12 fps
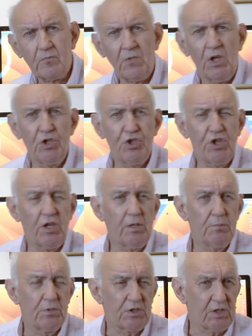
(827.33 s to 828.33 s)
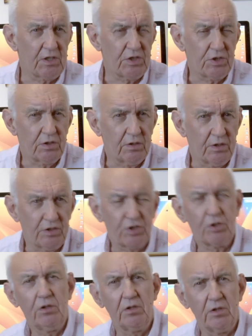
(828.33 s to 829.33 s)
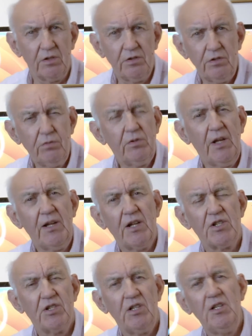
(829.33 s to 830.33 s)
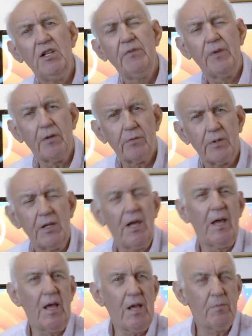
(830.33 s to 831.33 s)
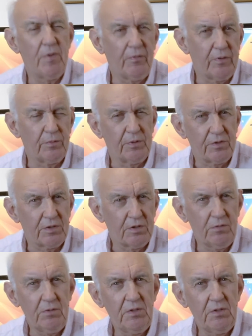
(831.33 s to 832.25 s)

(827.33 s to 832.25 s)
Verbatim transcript: a GM station in Scotland, you can actually leave out the M if you want to,